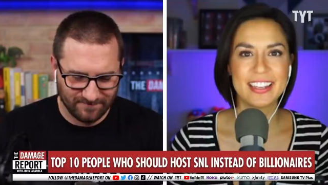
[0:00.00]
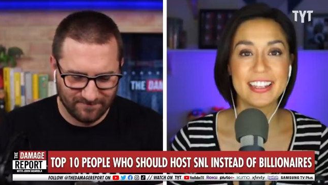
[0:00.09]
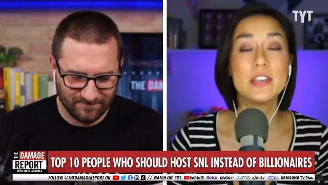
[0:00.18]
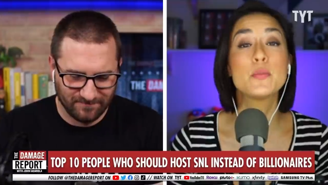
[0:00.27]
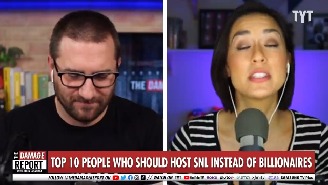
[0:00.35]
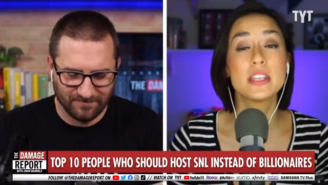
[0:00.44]

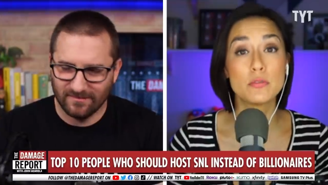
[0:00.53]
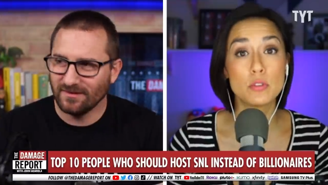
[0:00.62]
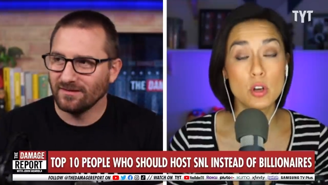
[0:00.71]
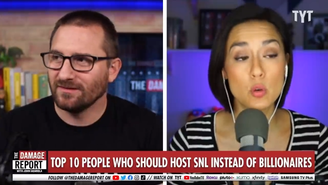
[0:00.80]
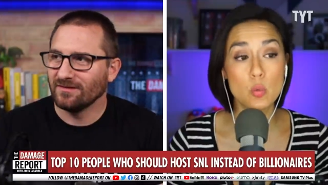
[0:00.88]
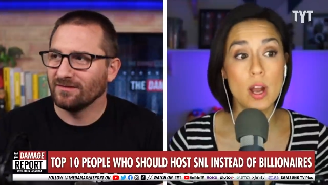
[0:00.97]
Speaker 1: He was in
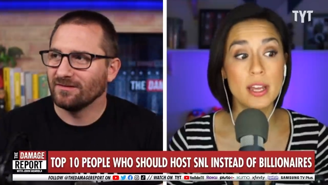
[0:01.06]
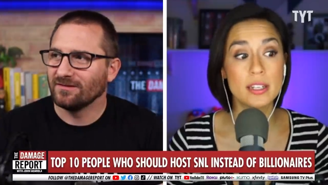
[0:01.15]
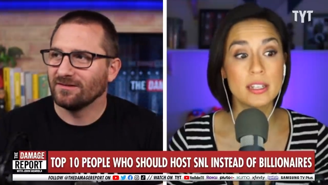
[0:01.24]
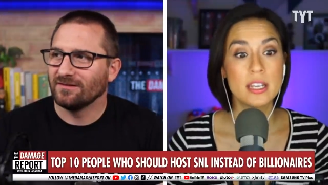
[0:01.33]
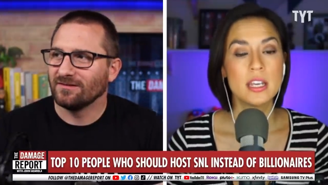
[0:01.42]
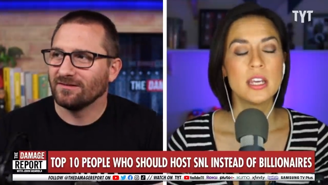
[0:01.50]
Rogue
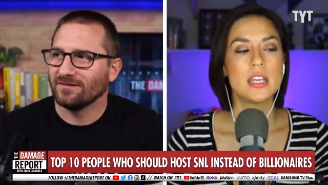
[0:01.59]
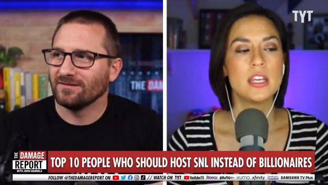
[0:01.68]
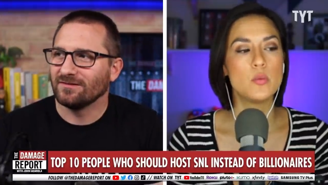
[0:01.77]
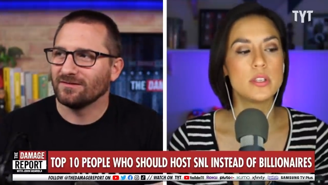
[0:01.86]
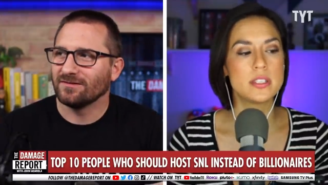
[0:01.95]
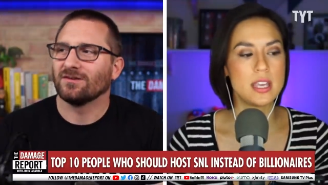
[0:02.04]
One. He
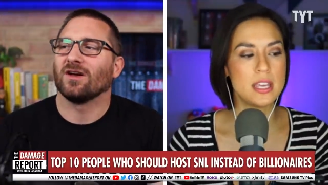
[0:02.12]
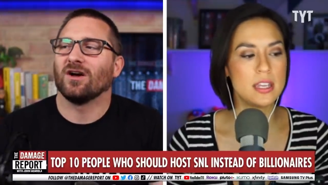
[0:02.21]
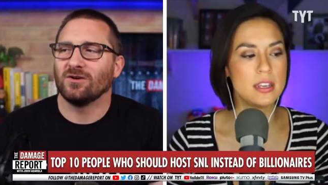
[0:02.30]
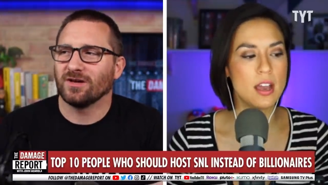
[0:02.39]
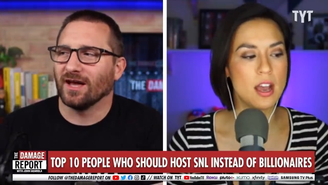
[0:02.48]
was in okay.